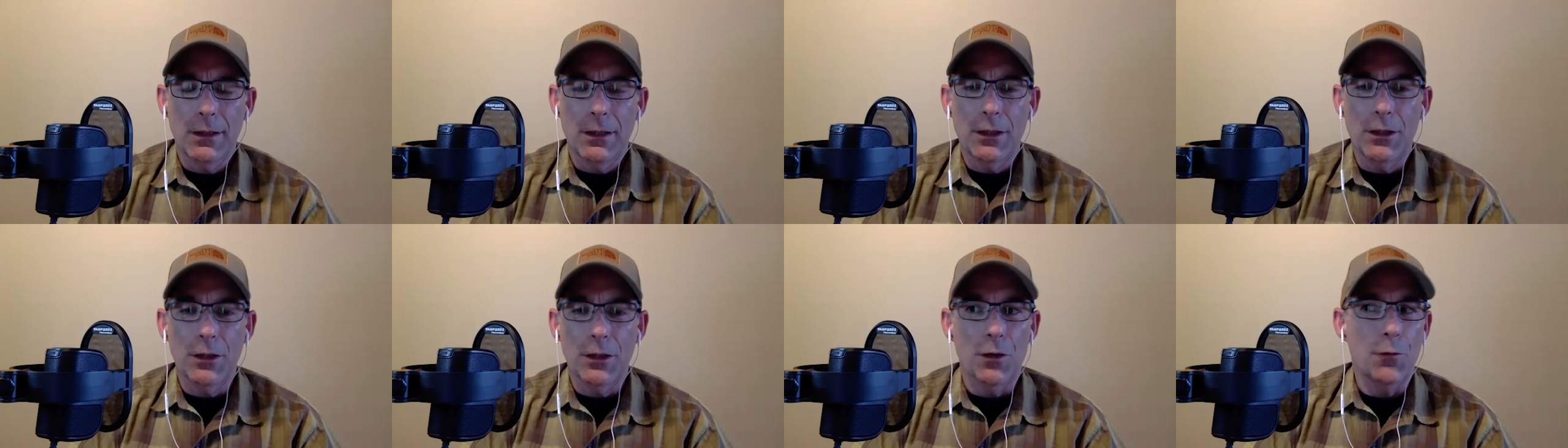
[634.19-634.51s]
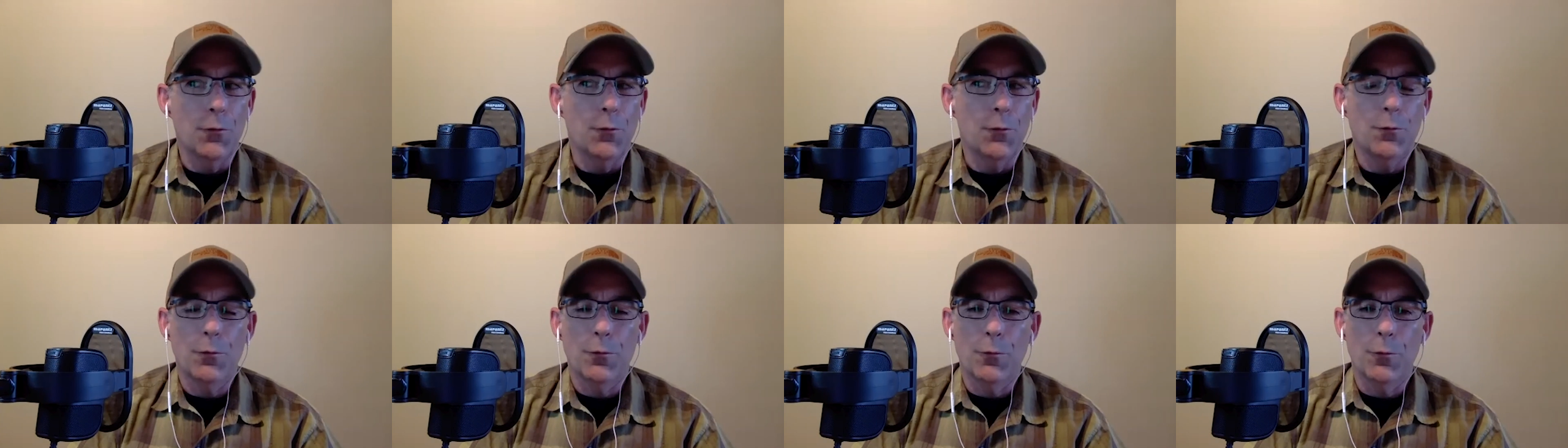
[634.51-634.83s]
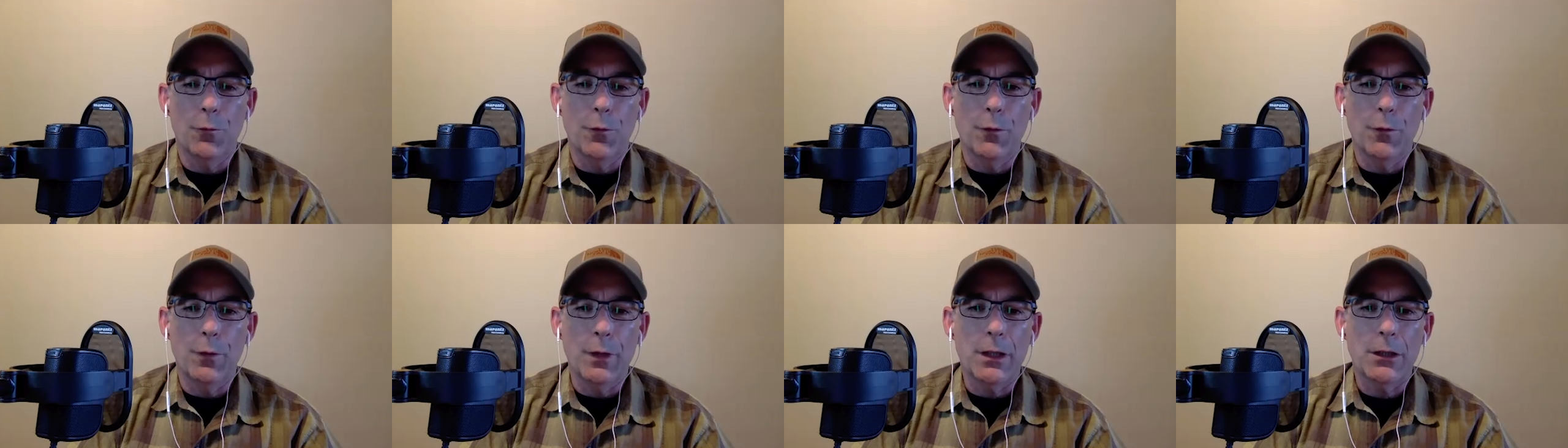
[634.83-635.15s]

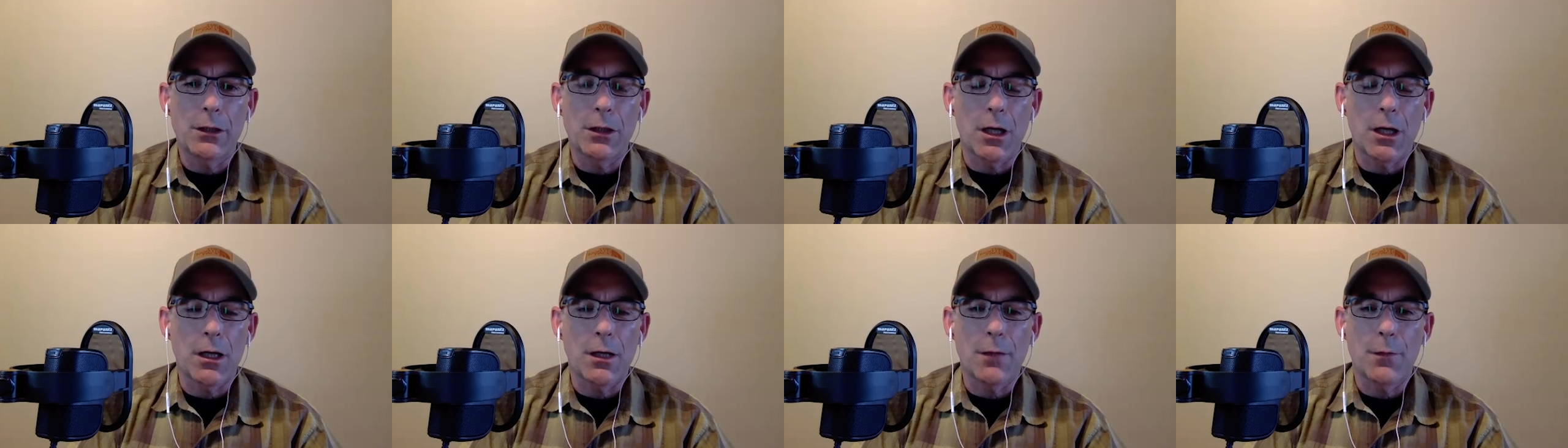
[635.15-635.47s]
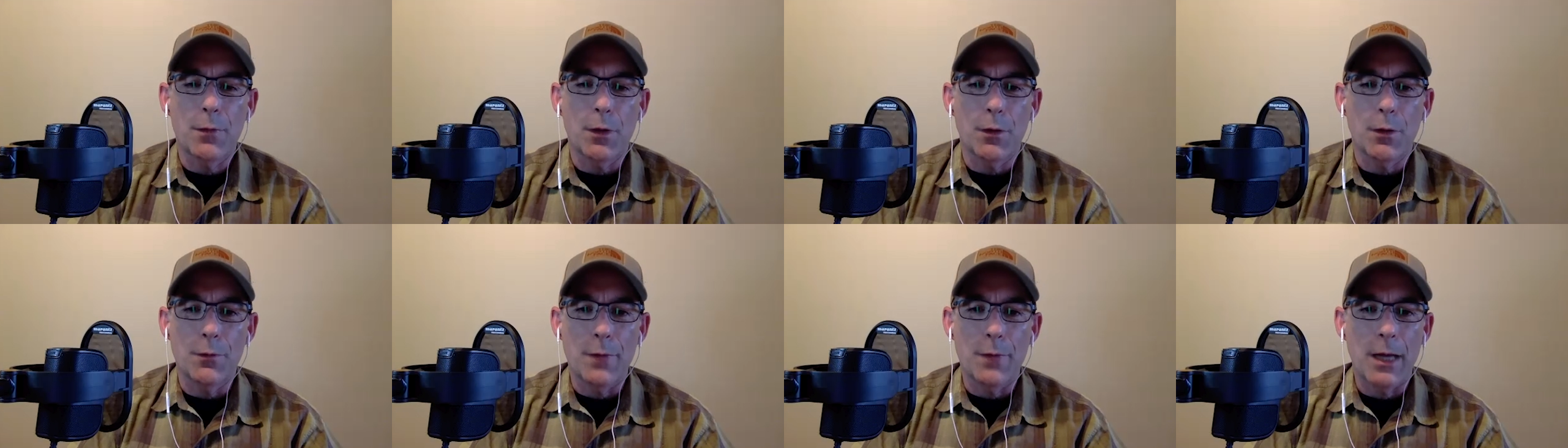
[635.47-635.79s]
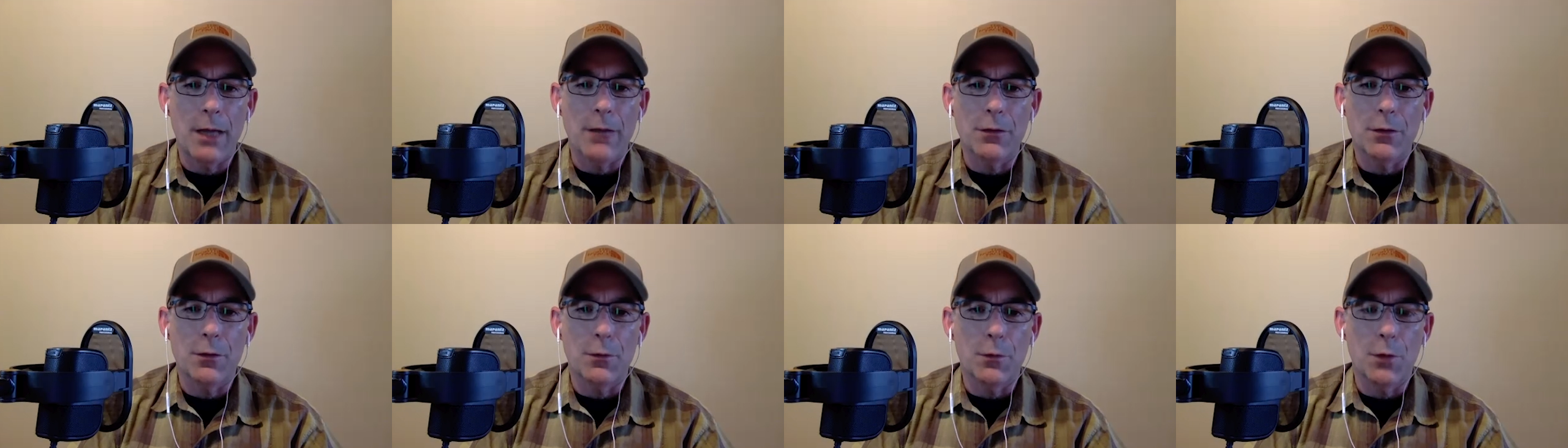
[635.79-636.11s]
We could talk about
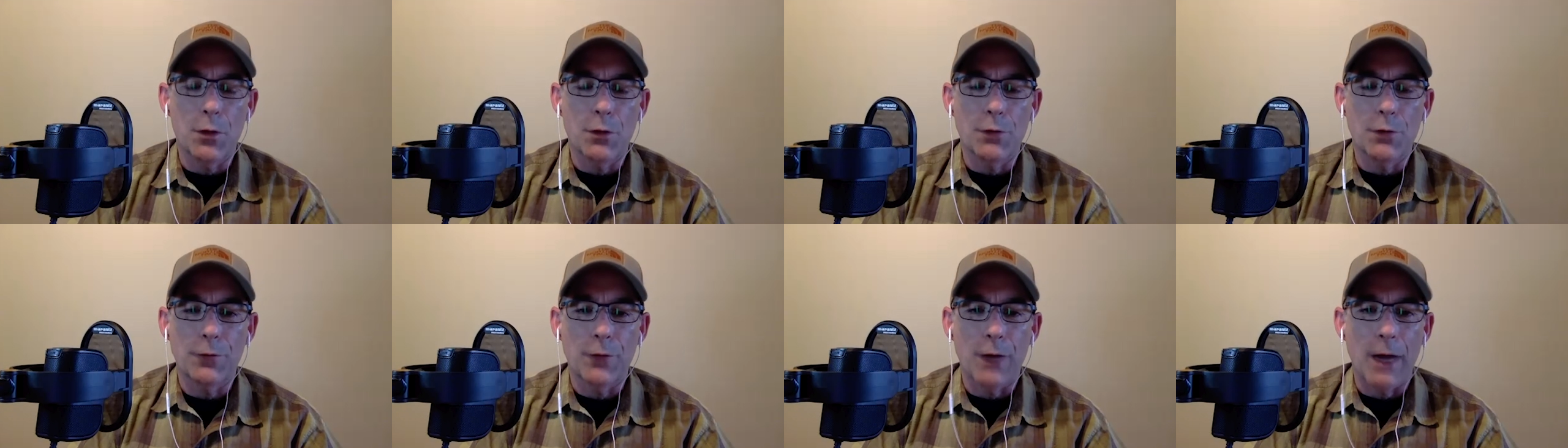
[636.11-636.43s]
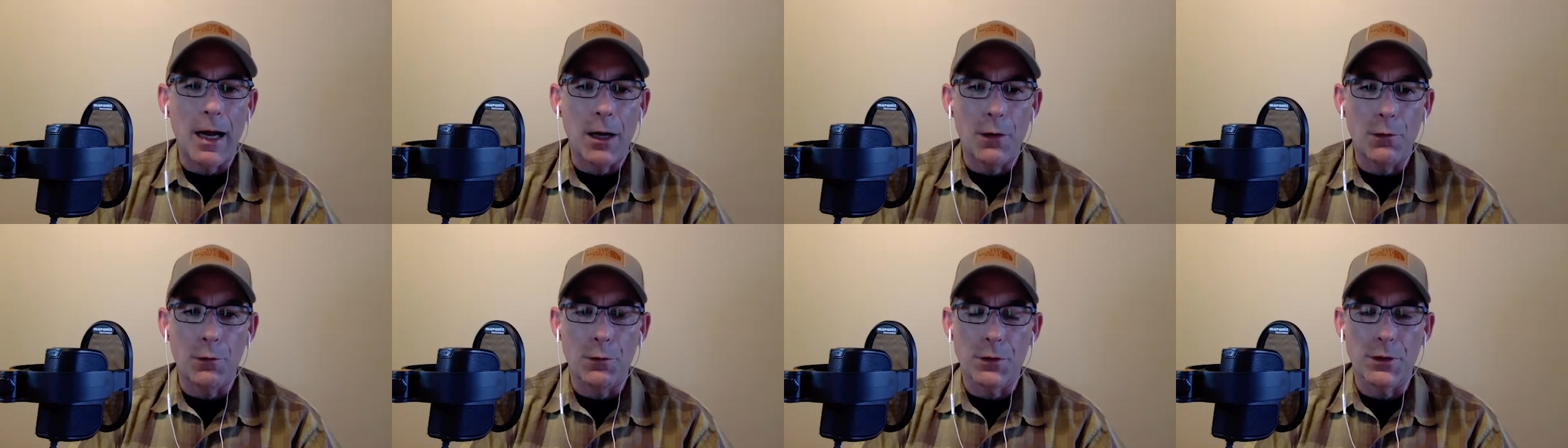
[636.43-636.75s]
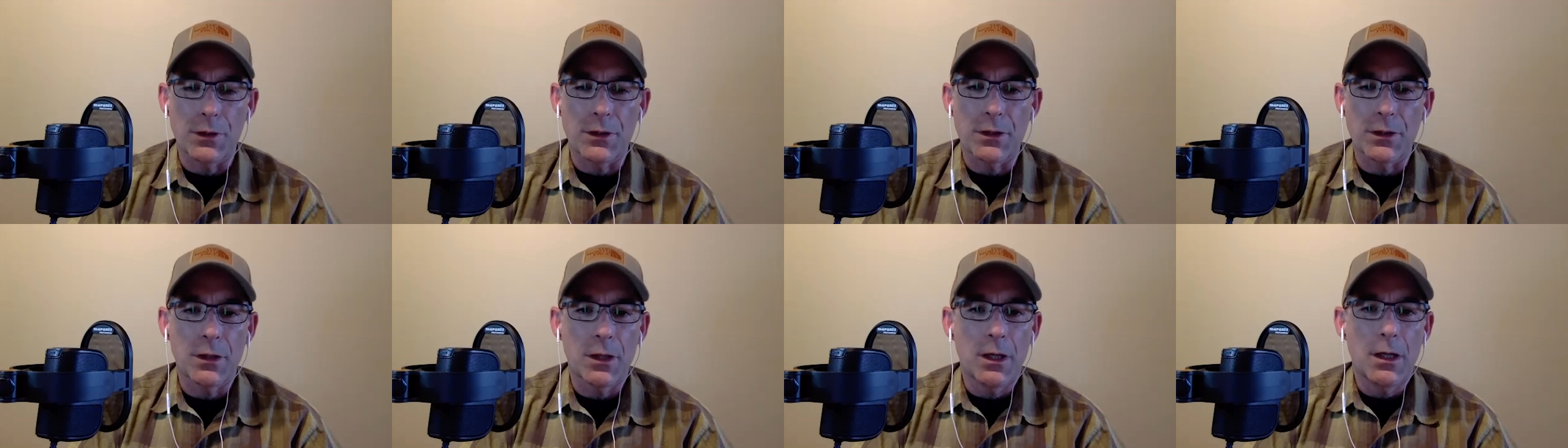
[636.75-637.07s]
manual mode for
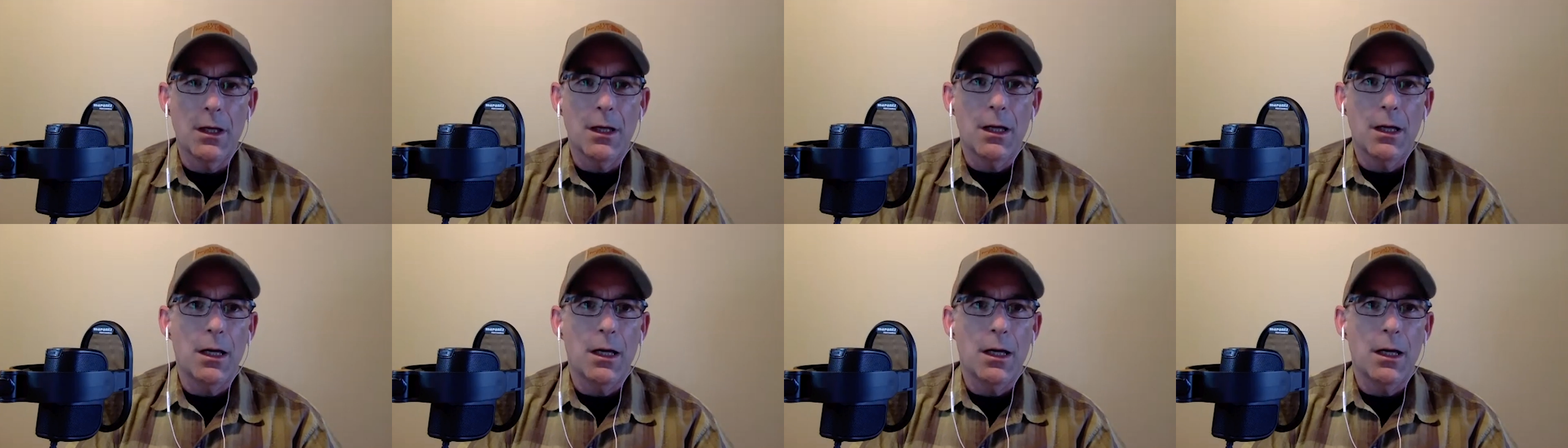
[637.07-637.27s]
hours